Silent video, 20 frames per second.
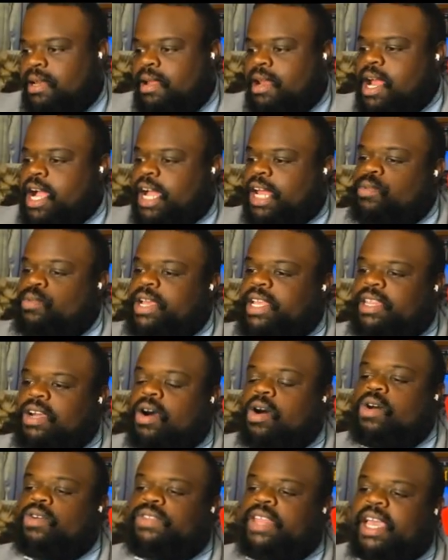I'm not going to read the
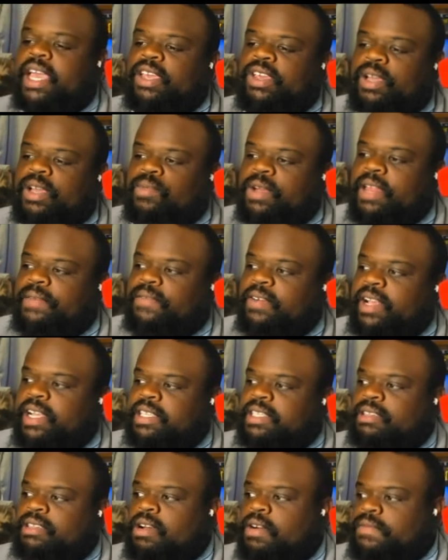whole thing, you can read it for
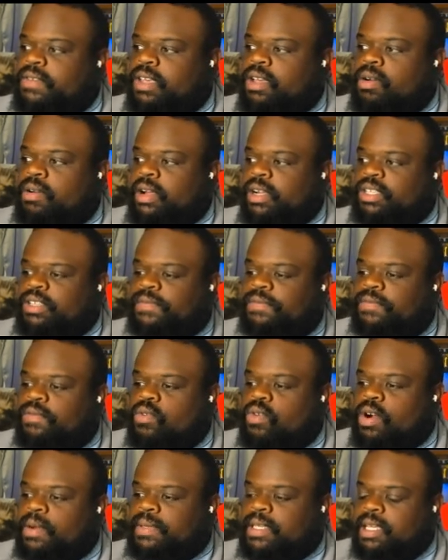yourself, you can go here to
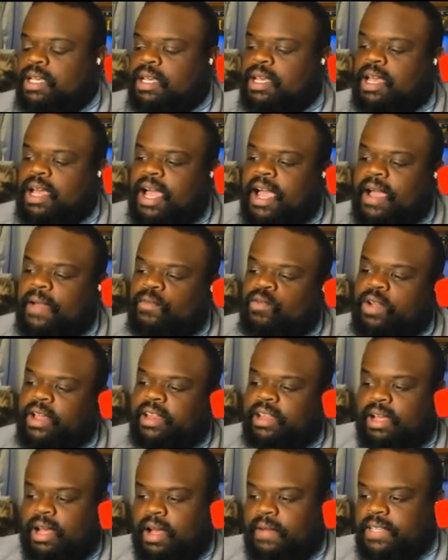Forbes. I've read
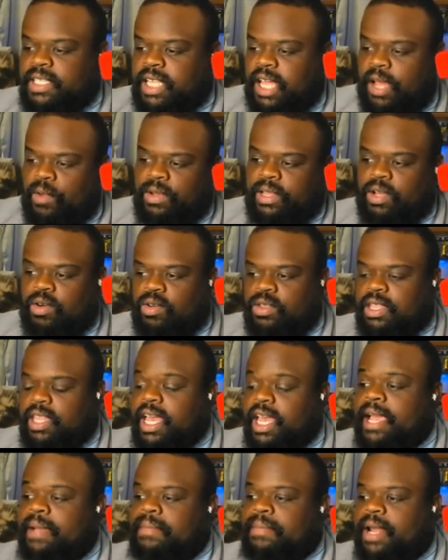it, obviously I read the whole
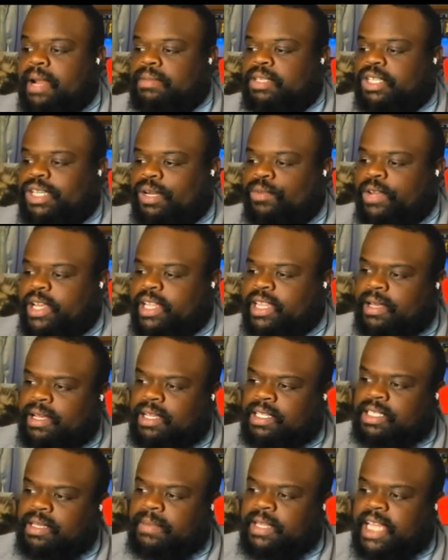thing, but I'm just going to read
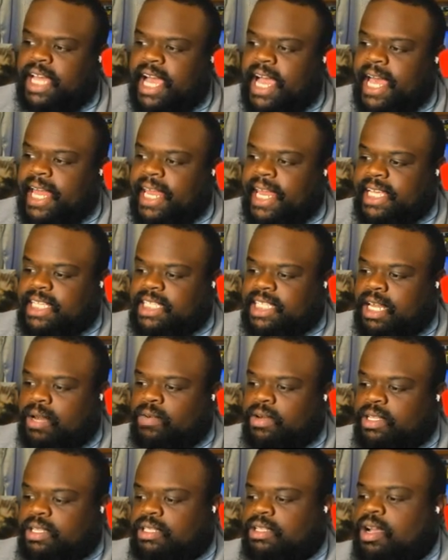the, some of the highlights that I
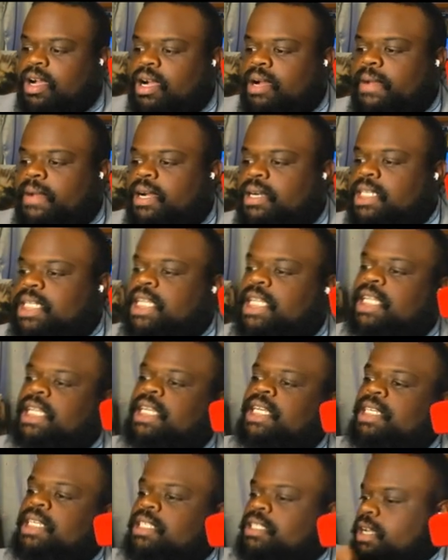wanted to talk about.
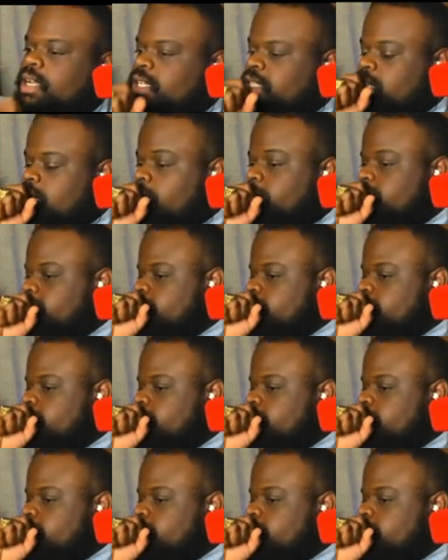So let's start with